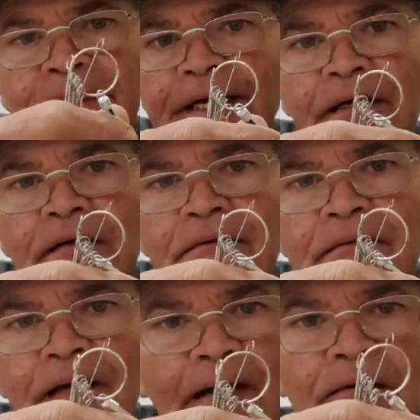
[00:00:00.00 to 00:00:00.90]
here.
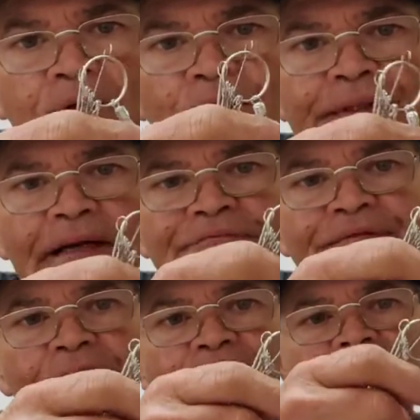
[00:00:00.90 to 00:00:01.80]
I don't know what that
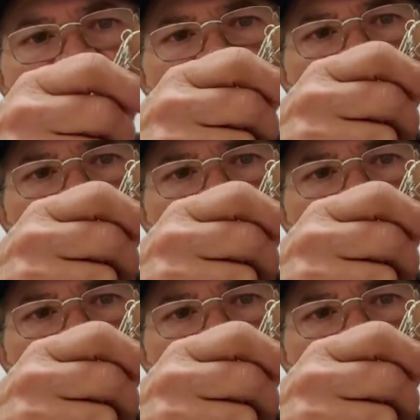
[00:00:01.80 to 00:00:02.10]
fits.